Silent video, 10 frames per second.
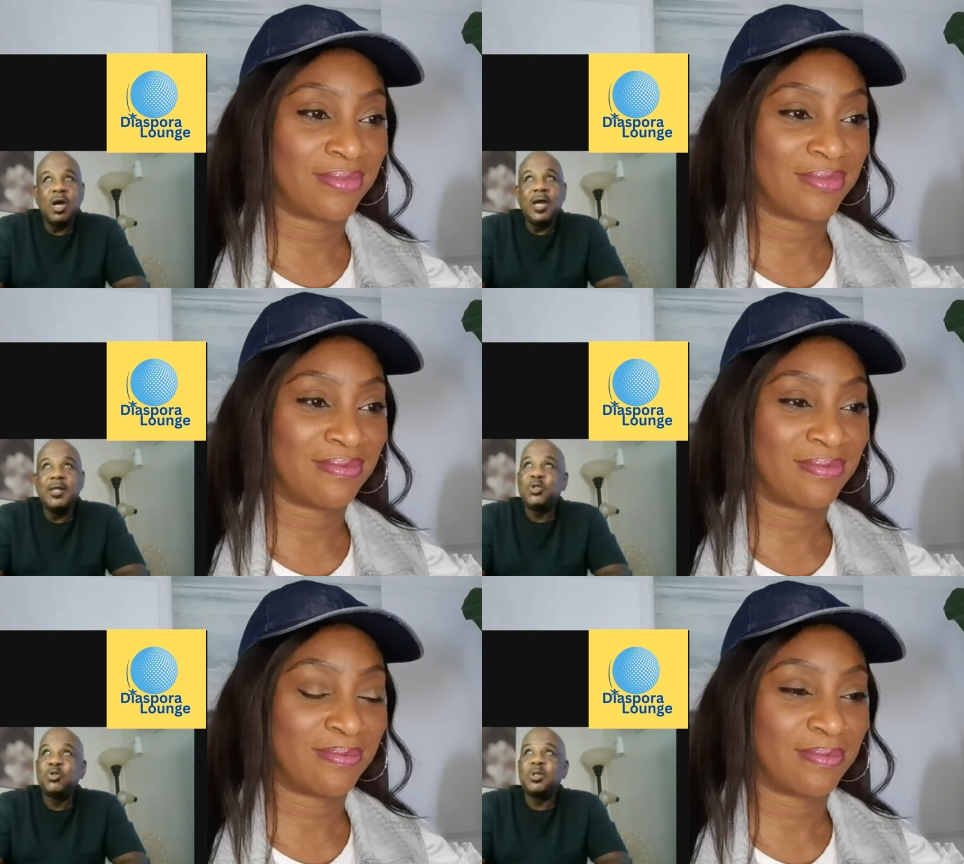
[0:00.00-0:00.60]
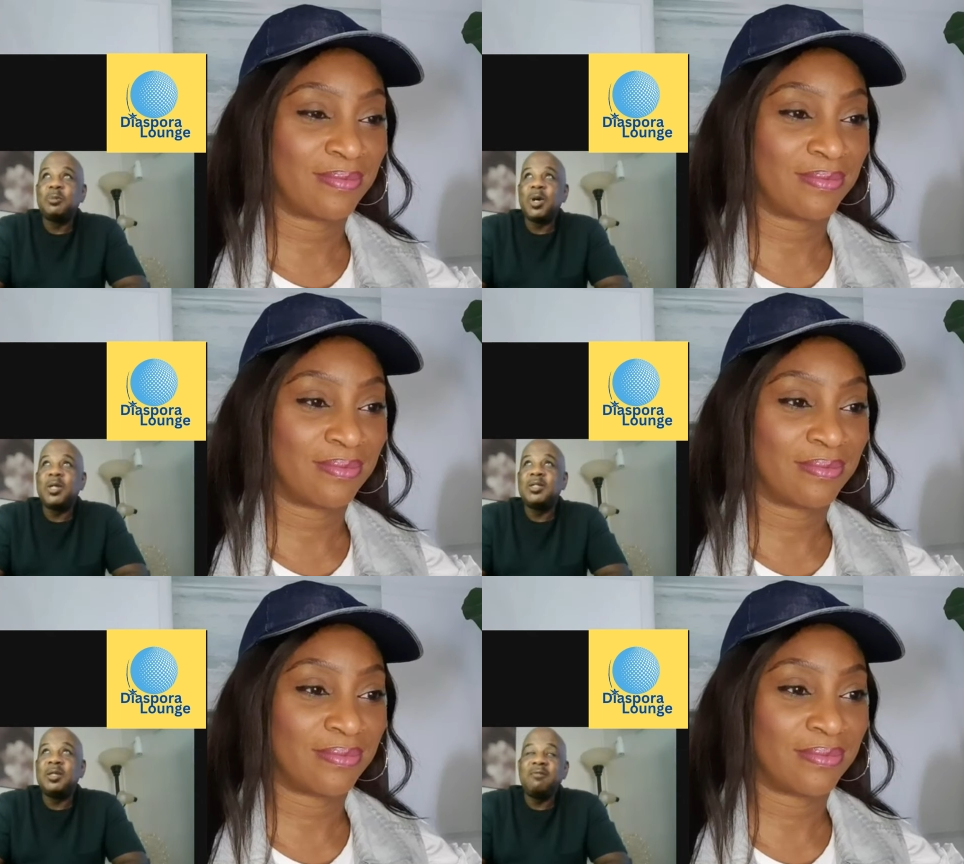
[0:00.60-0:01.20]
Speaker 1: The truth
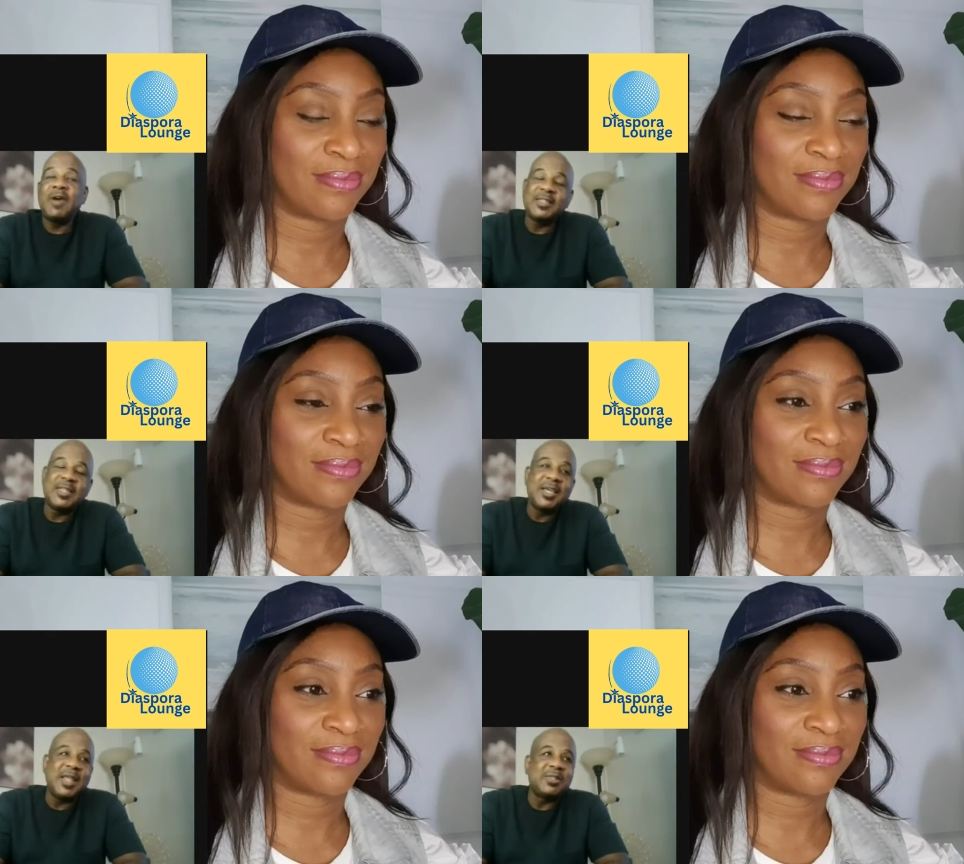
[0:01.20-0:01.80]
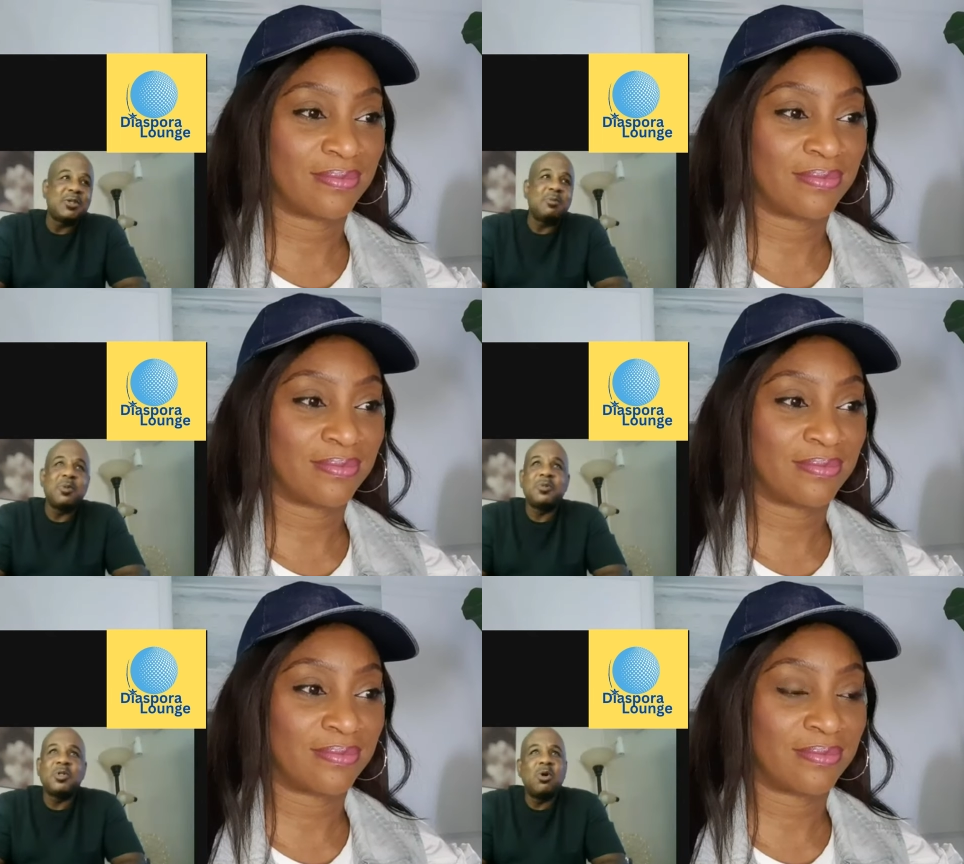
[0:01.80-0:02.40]
about it, if I say that,
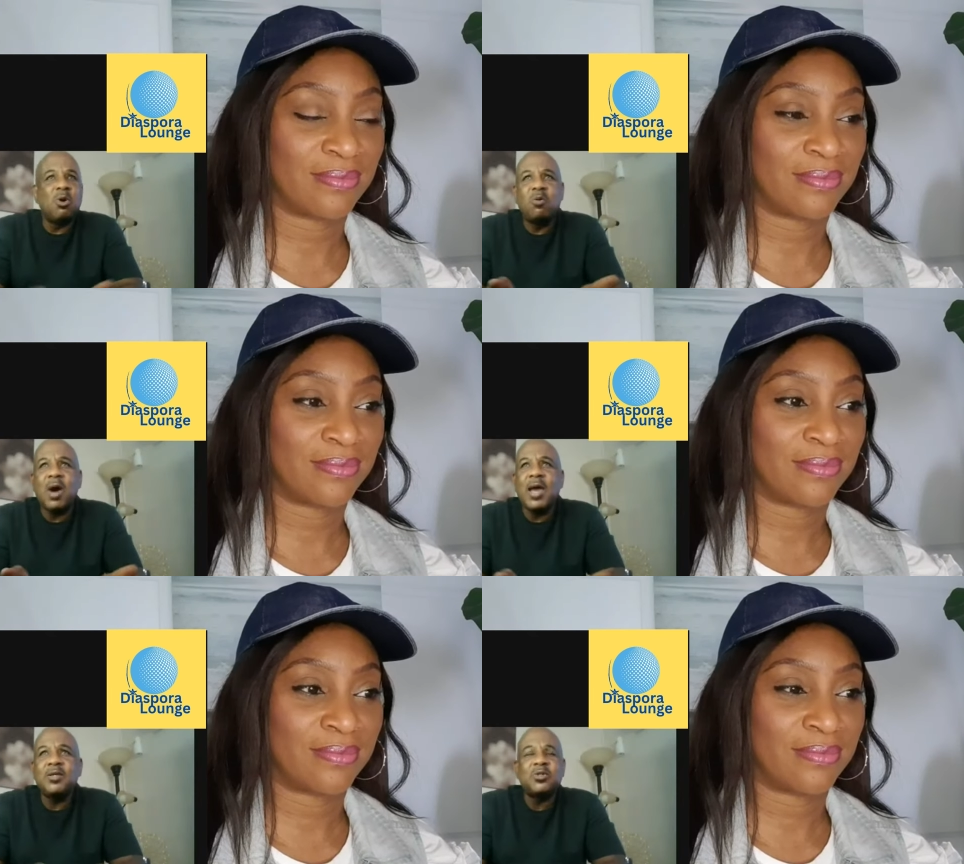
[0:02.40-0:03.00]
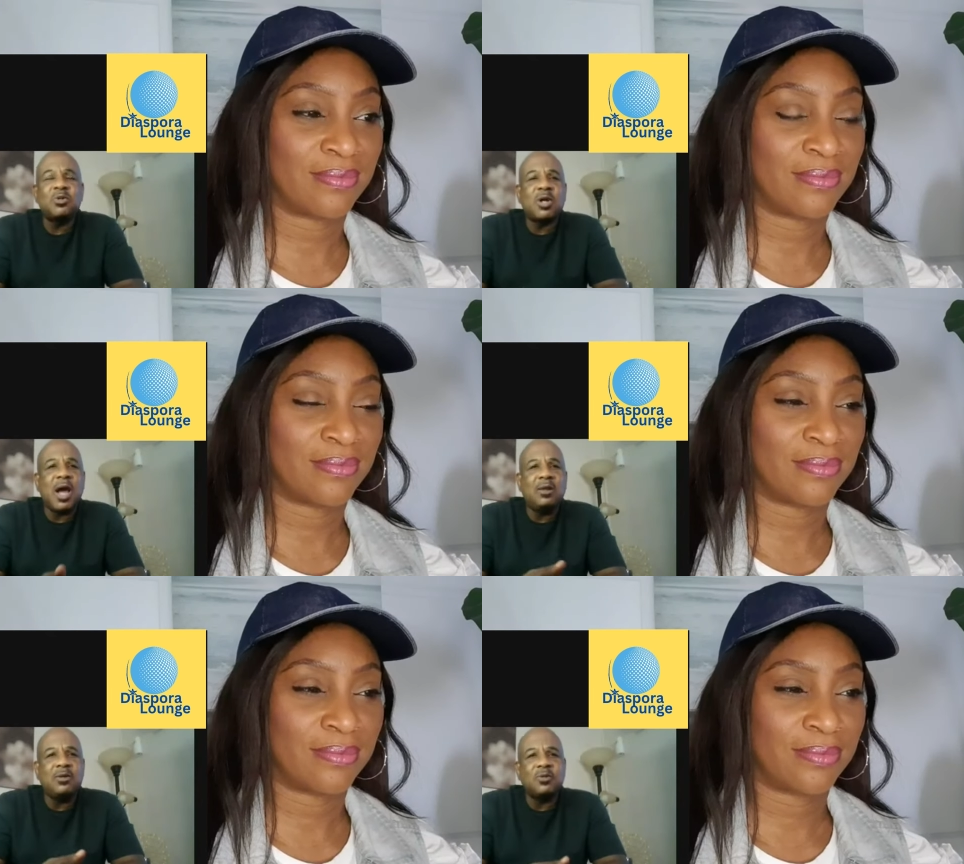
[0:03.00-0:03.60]
some people say, oh, why are you so
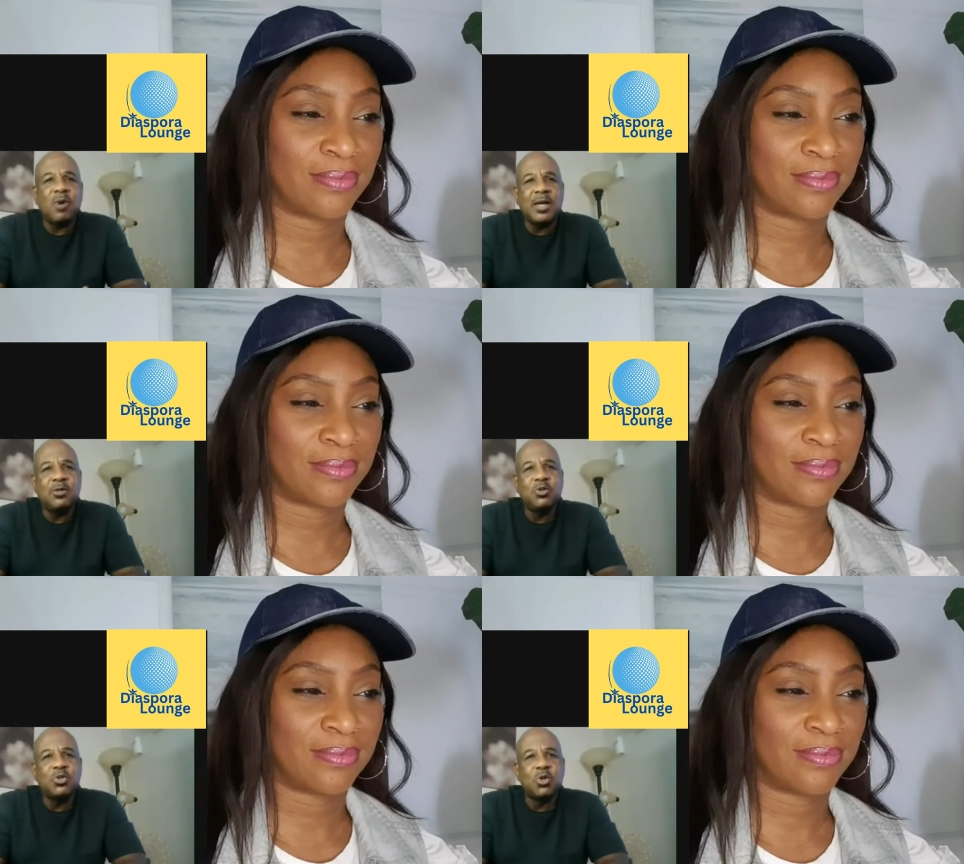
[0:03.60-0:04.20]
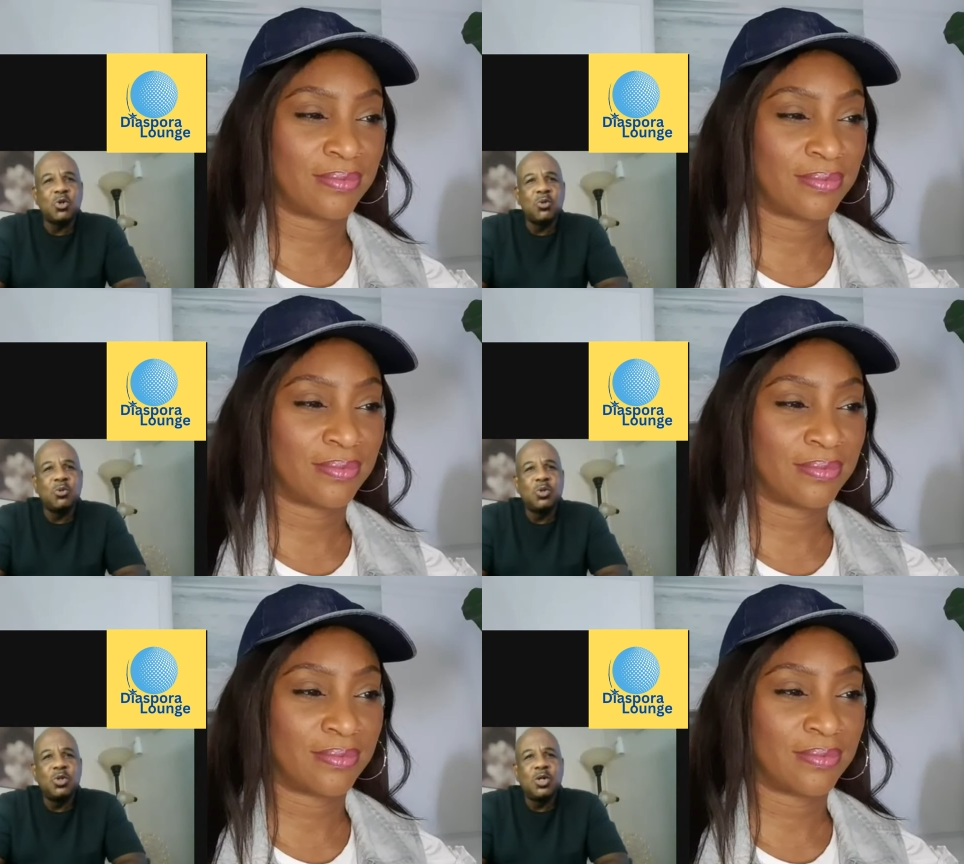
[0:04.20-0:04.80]
callous? Why are you
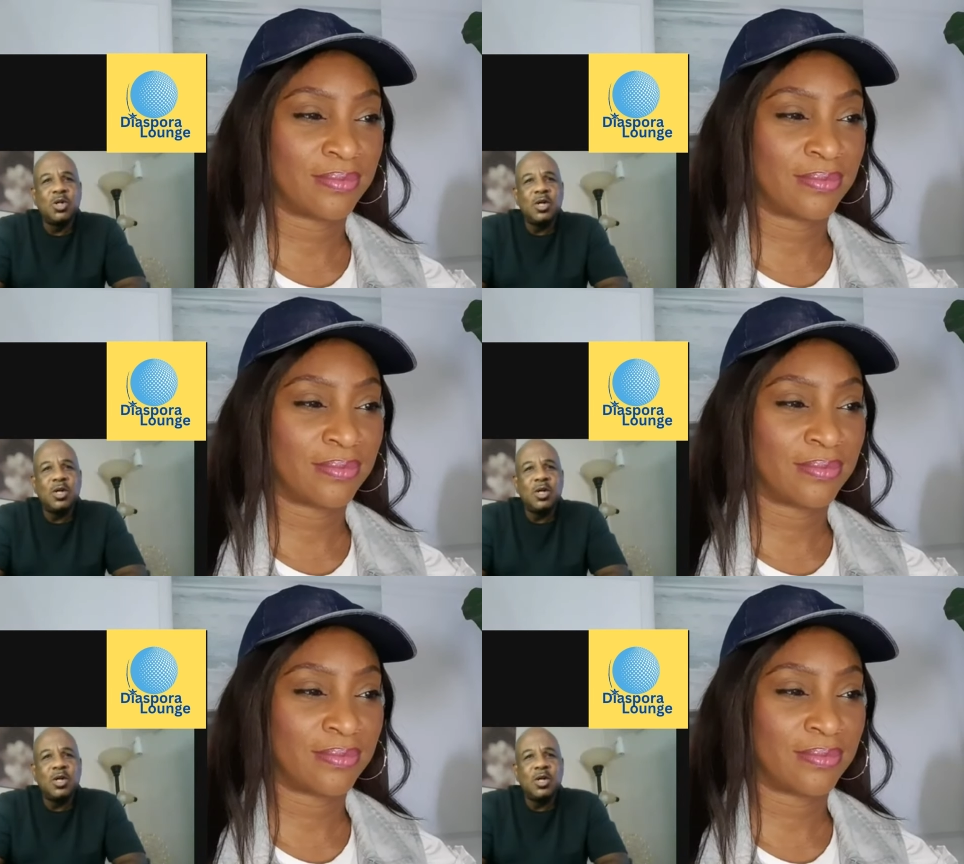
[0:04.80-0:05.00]
so...